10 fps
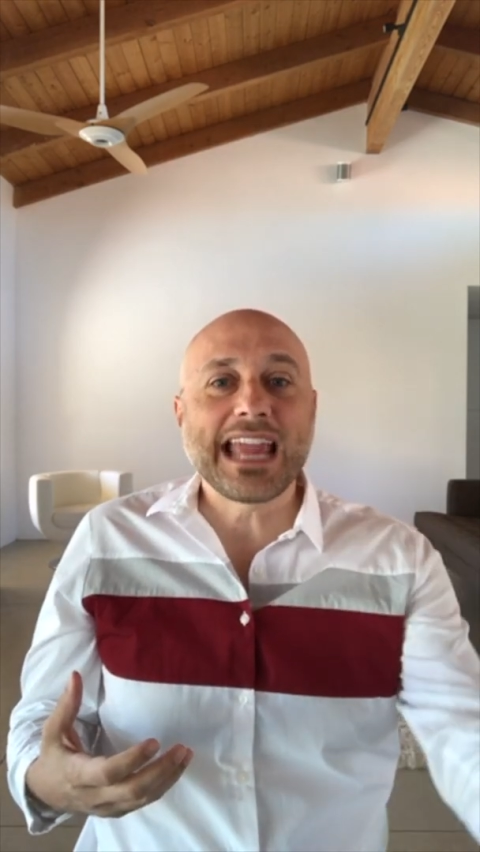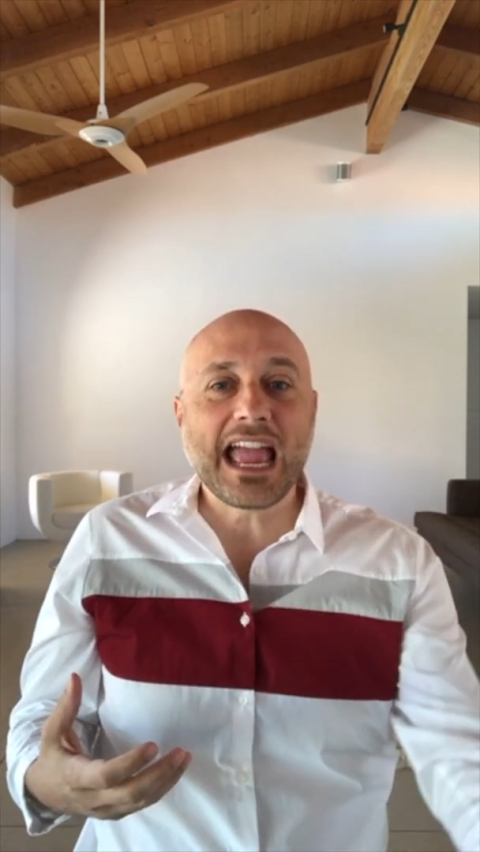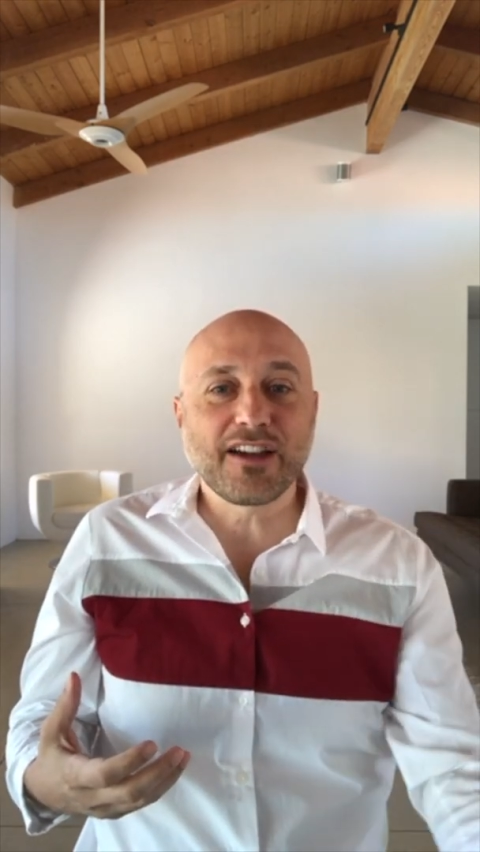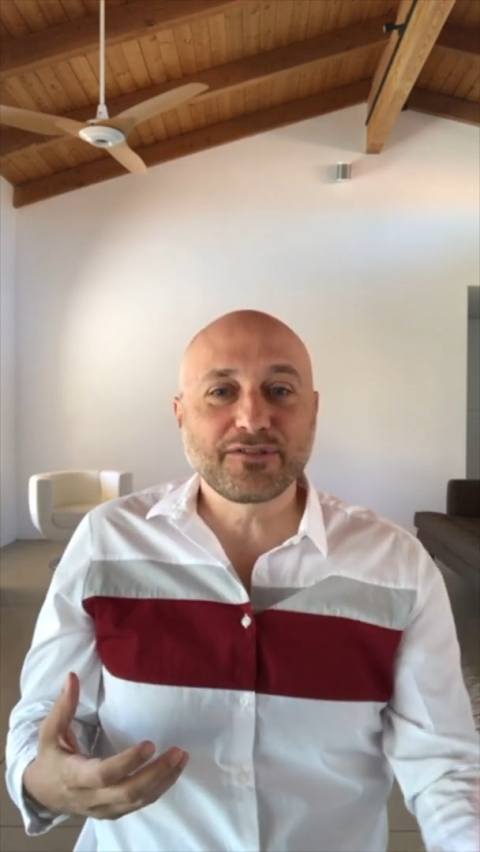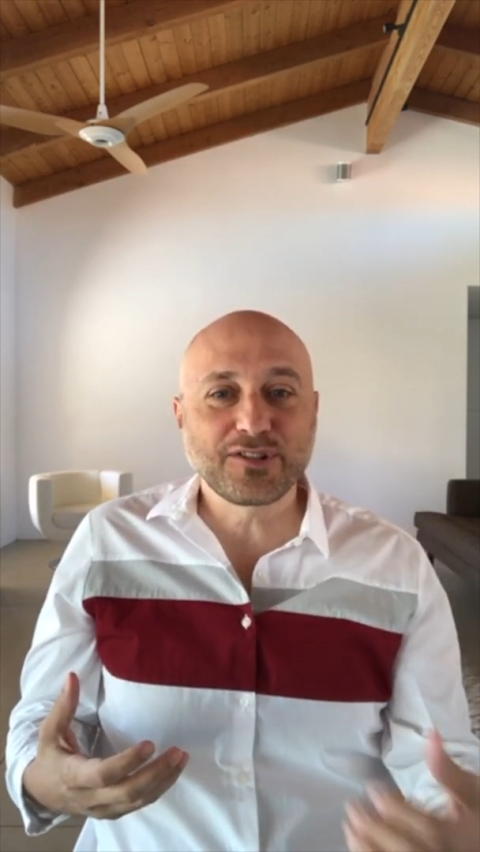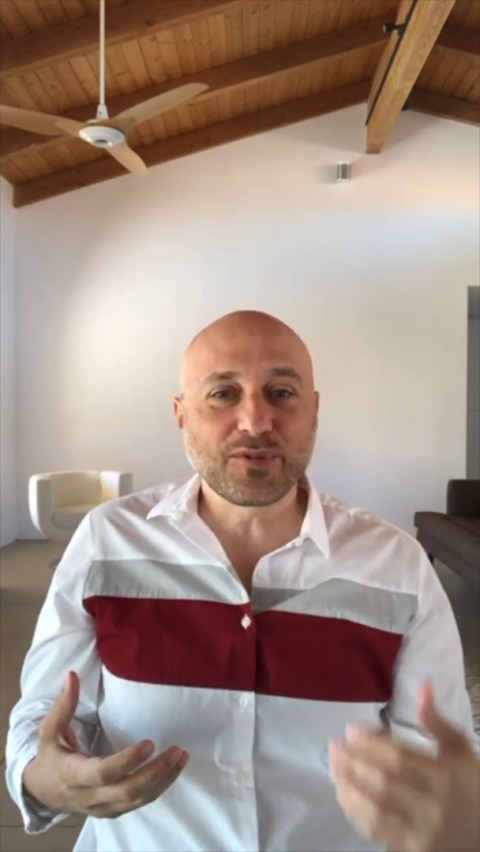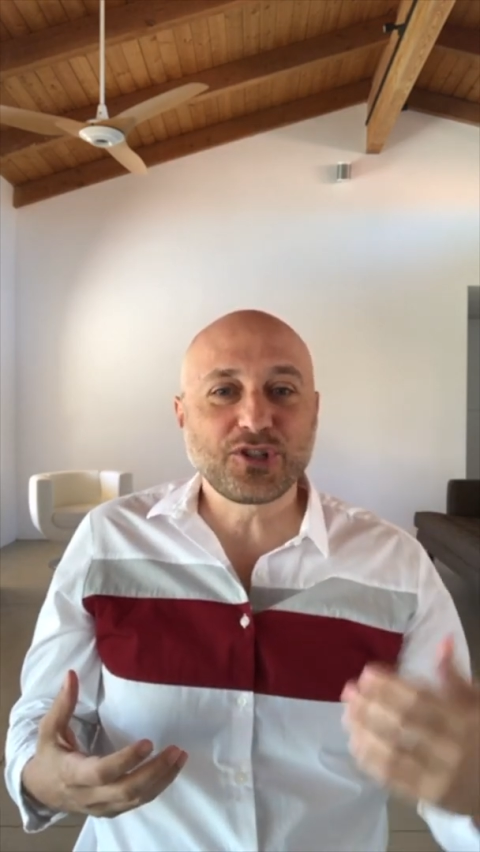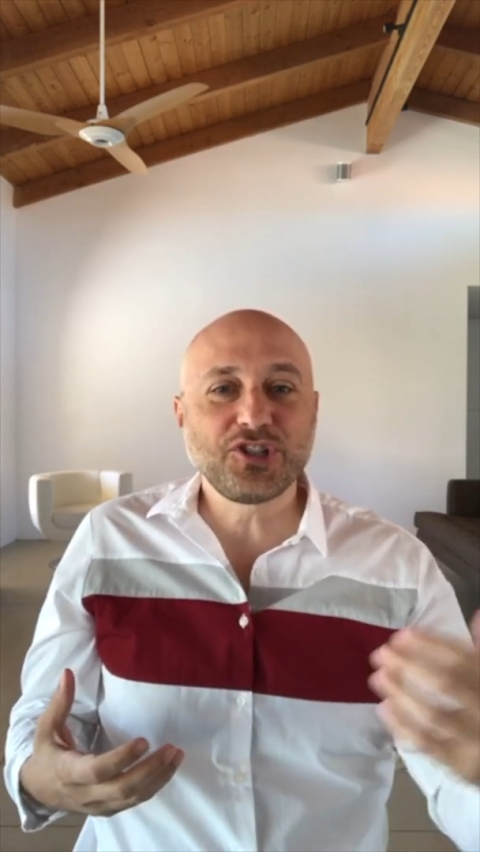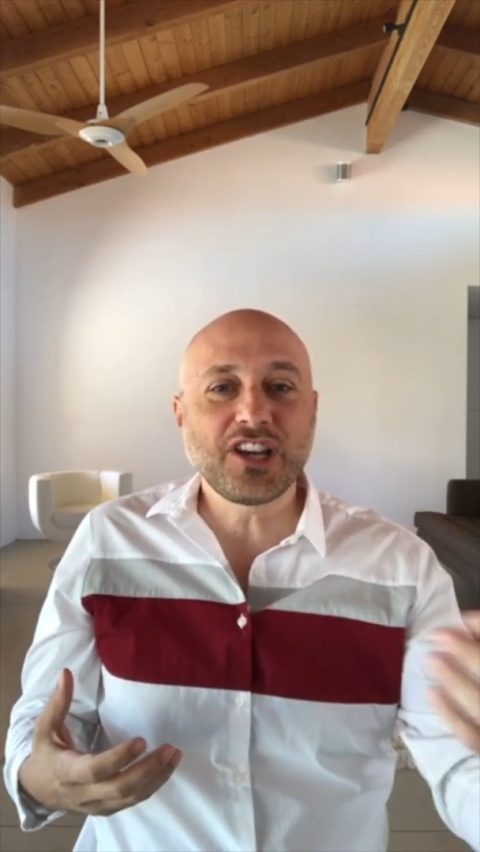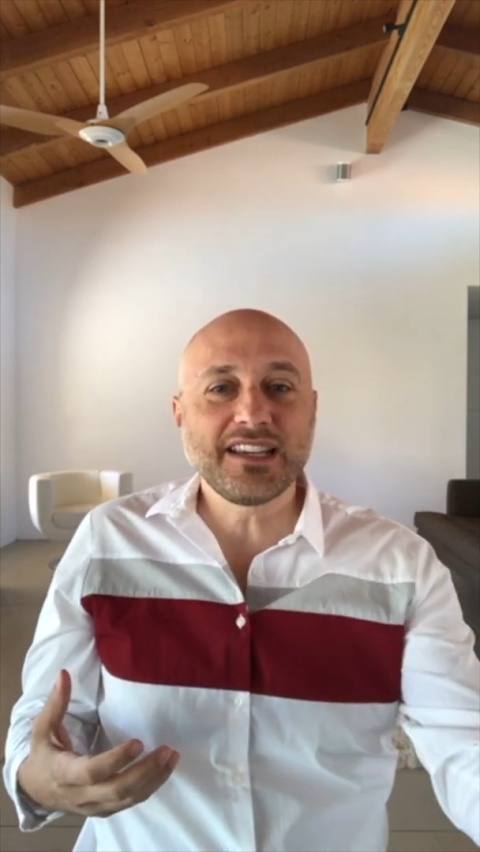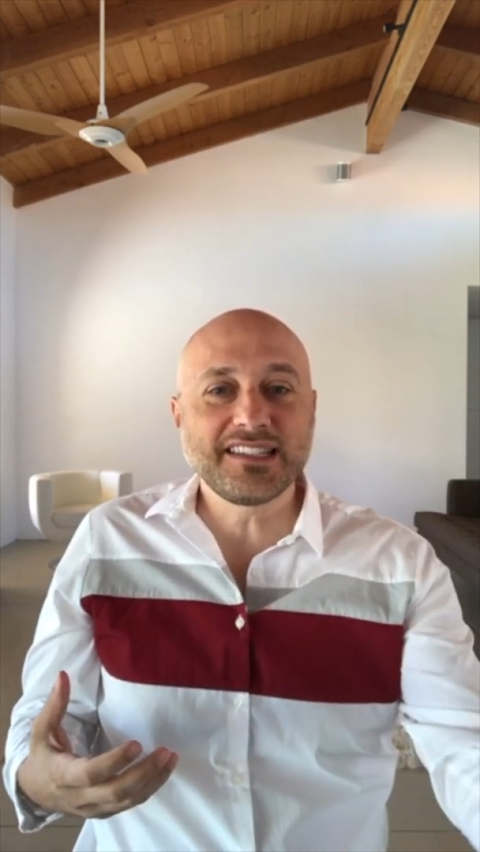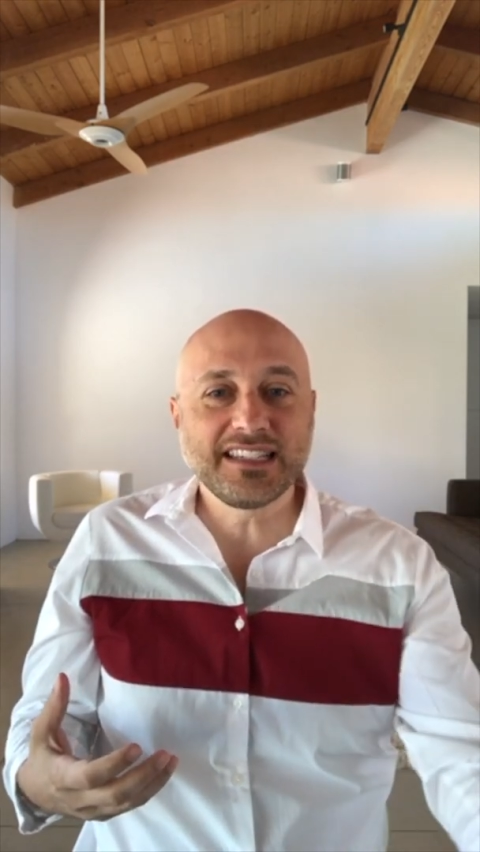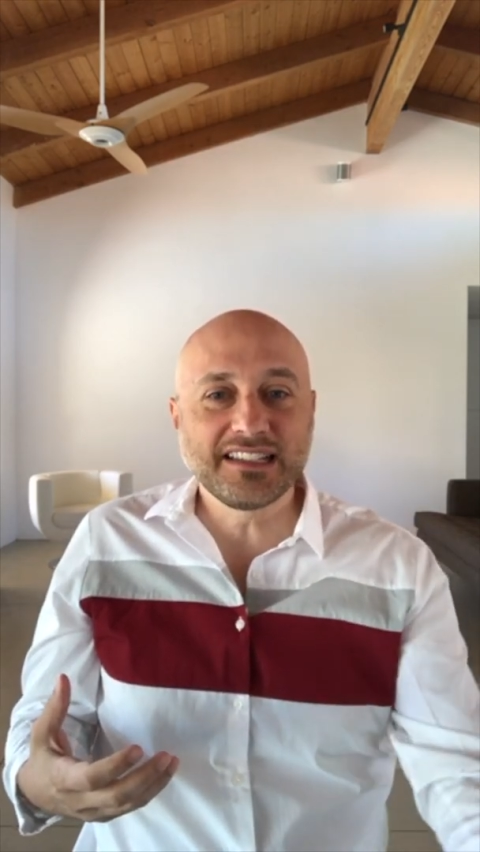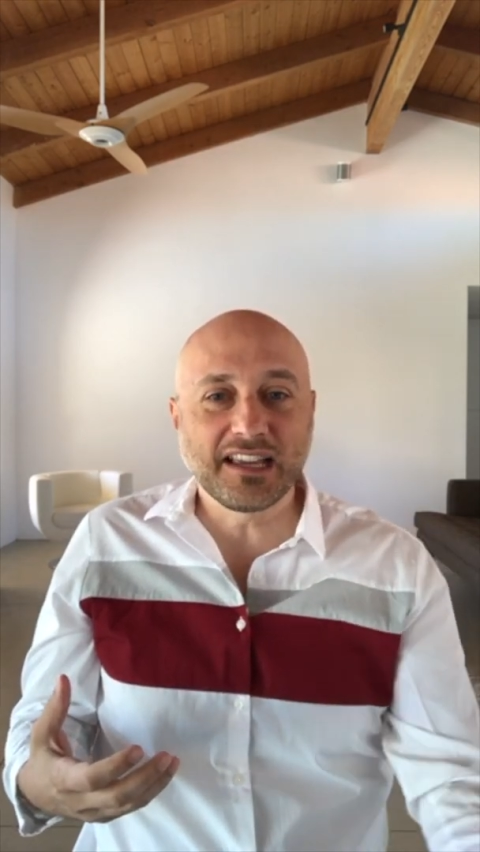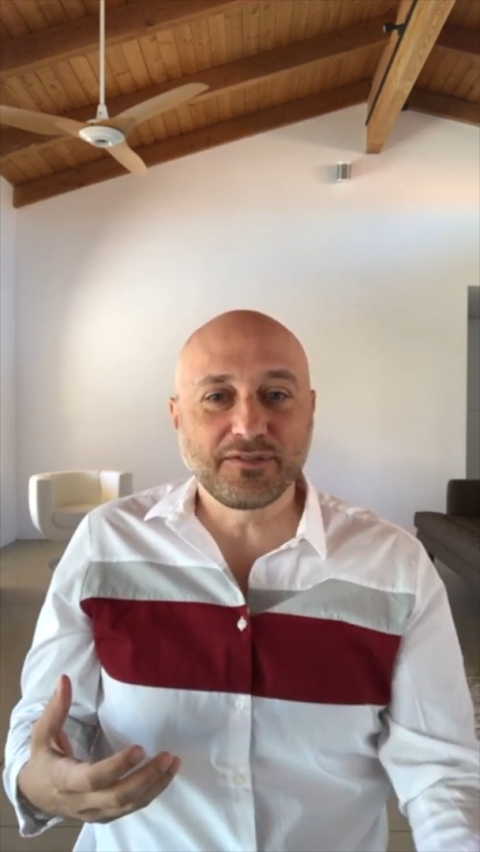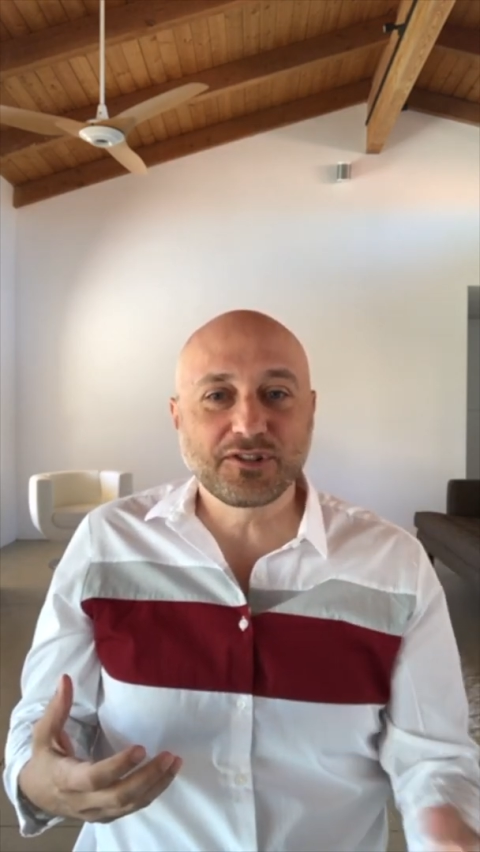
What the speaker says: after it, we're chasing life,